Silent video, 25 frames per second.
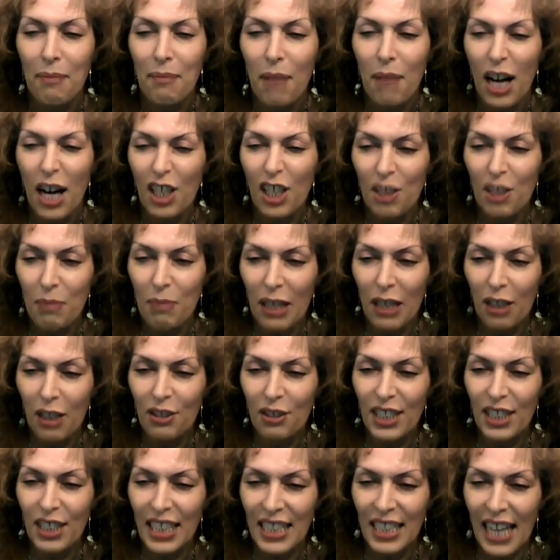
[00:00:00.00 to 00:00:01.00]

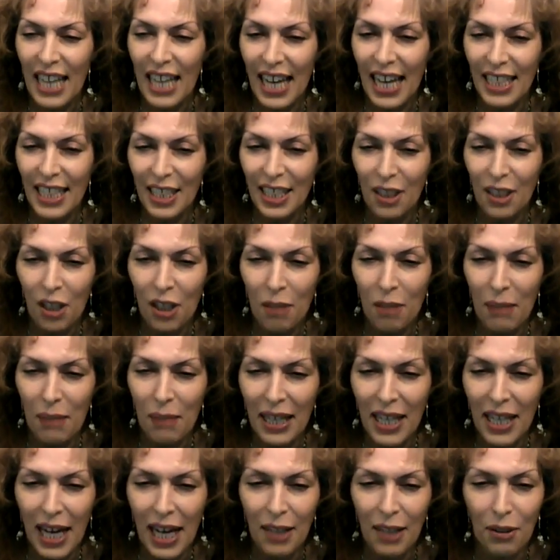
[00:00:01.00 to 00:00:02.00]
marshmallows ignited. Oh my
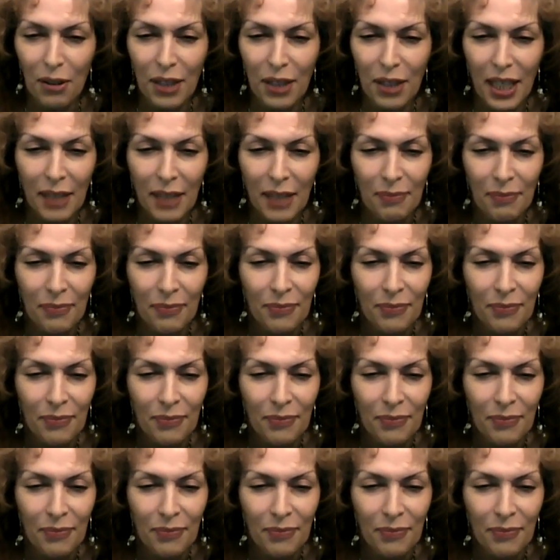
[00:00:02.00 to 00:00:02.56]
God, okay.